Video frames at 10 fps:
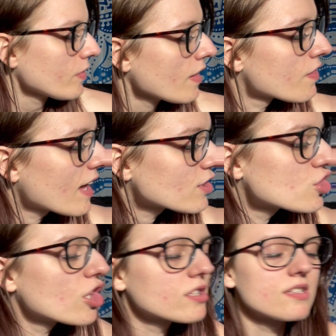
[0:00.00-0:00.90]
That's
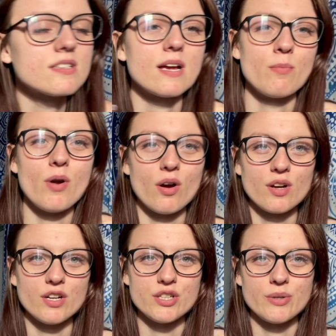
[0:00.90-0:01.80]
not to say I'm not
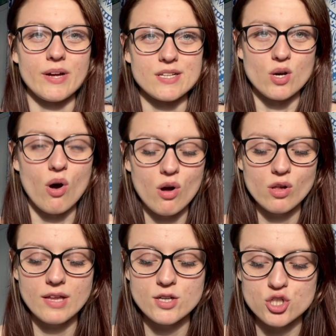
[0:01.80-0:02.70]
gonna do it at
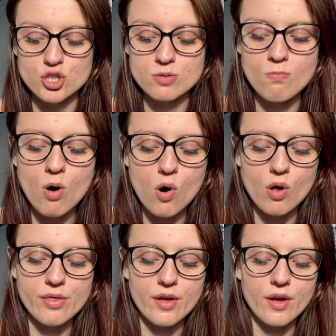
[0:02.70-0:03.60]
all, just more
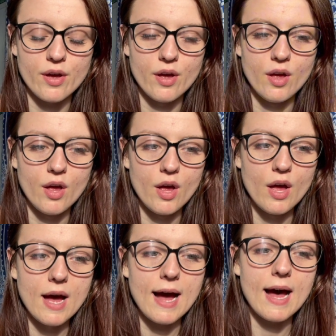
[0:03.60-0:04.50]
that
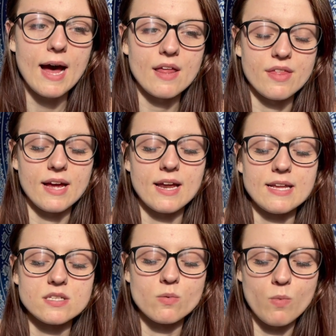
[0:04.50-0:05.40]
I think I need
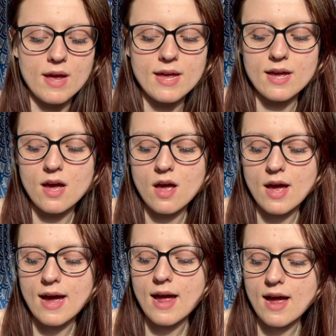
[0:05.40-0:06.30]
to wait.
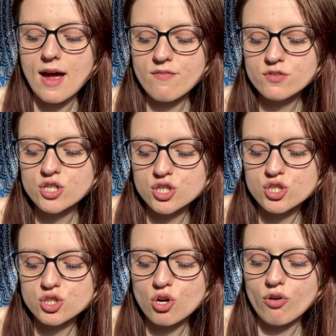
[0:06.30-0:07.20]
I have done a
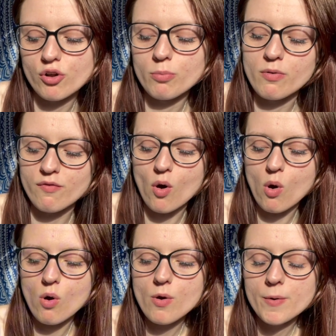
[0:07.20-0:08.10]
tutorial
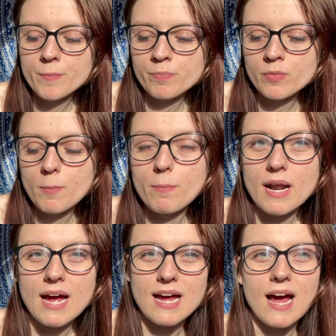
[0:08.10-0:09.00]
before, but
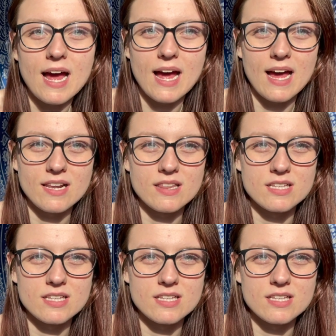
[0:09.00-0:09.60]
I had